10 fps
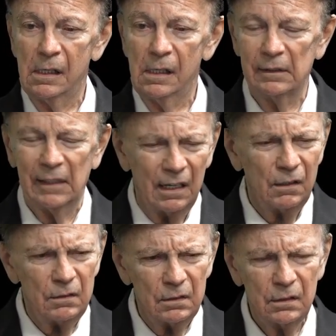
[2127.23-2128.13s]

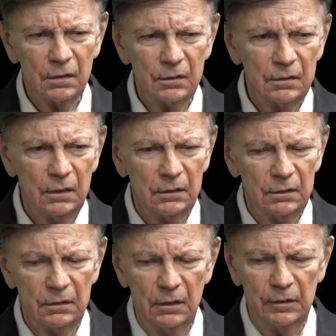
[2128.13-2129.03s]
Now,
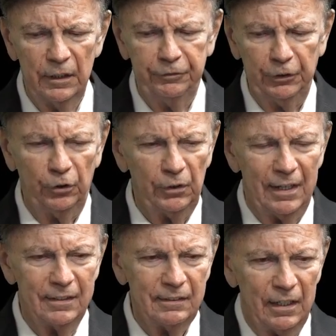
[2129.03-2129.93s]
if you go to
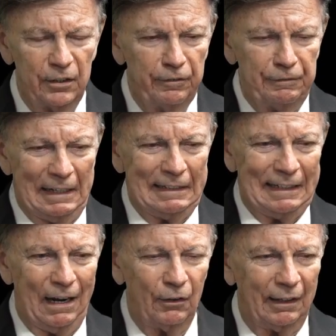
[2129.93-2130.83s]
Isaiah, you'll find
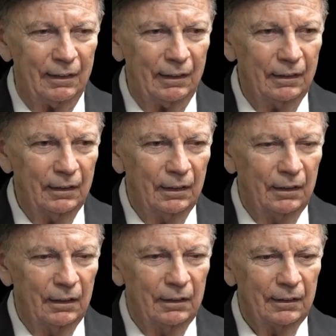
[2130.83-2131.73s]
out
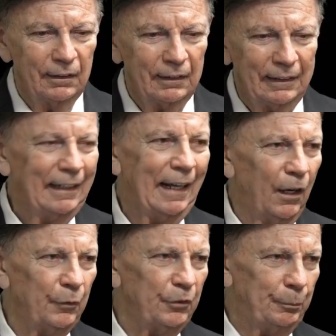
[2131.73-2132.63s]
kind of
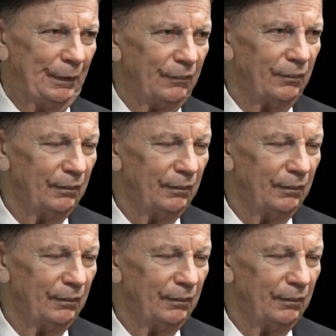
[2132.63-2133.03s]
how he speaks.